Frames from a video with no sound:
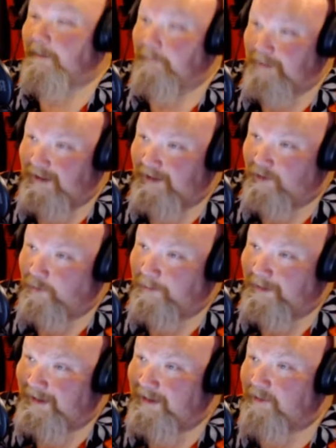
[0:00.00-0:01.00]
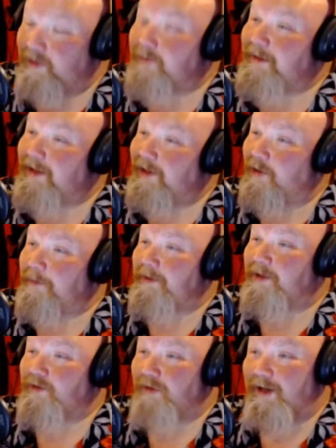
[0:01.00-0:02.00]
being open here is being open
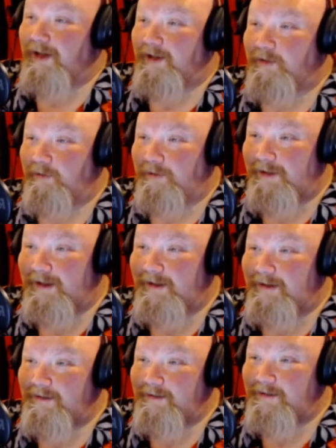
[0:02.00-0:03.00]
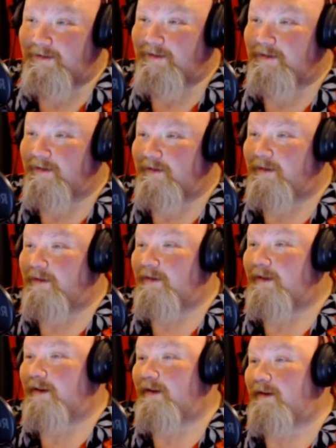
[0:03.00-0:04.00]
to trying new things,
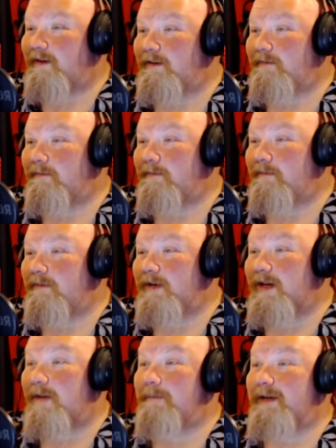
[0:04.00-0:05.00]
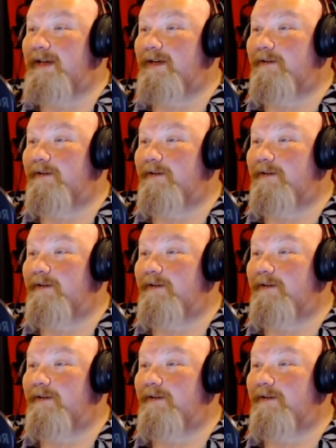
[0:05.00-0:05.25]
um, not being